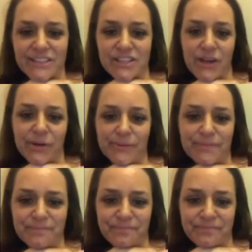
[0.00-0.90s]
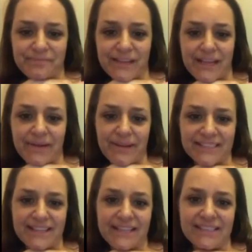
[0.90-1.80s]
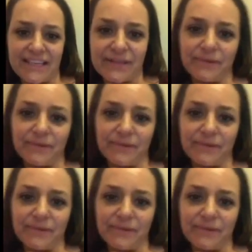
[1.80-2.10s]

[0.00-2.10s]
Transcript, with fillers: So, anyways, that's it.